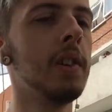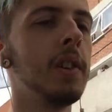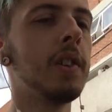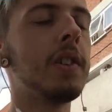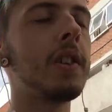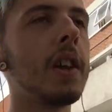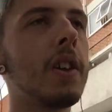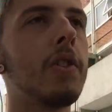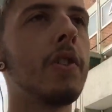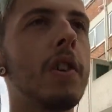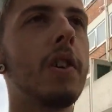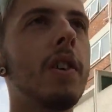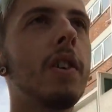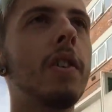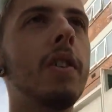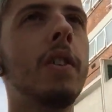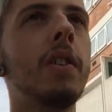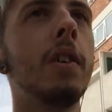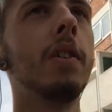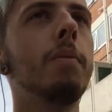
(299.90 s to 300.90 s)
stay
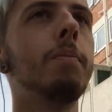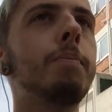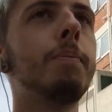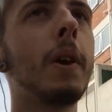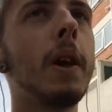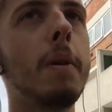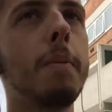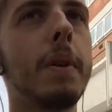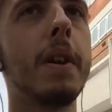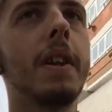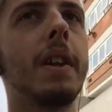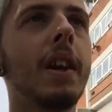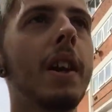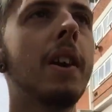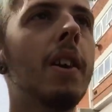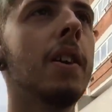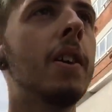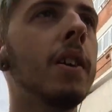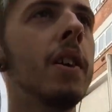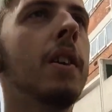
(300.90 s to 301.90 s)
strong, keep being
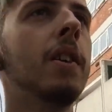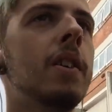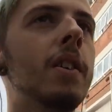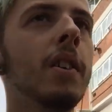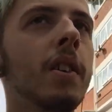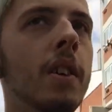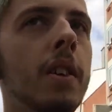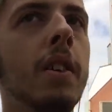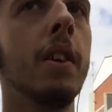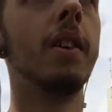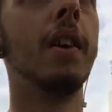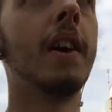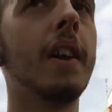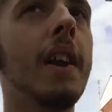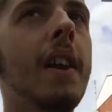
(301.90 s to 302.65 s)
you. I